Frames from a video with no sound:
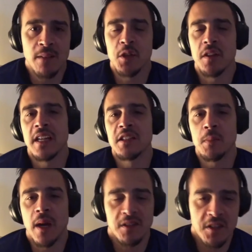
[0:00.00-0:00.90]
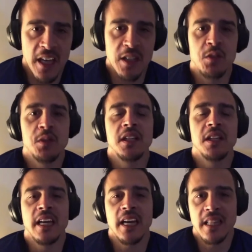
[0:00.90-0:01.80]
So then it's about
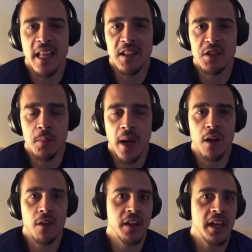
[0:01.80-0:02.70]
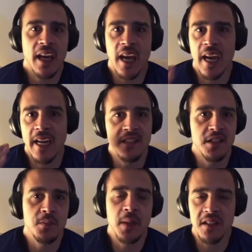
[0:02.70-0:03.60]
scheduling, and then it's about thinking, hey, does
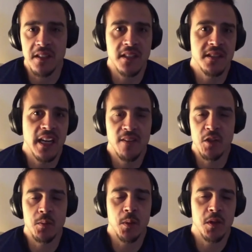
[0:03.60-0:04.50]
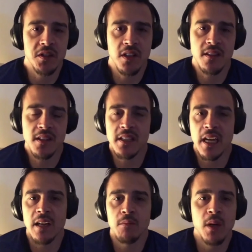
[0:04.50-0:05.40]
this make sense to have this person on at this time?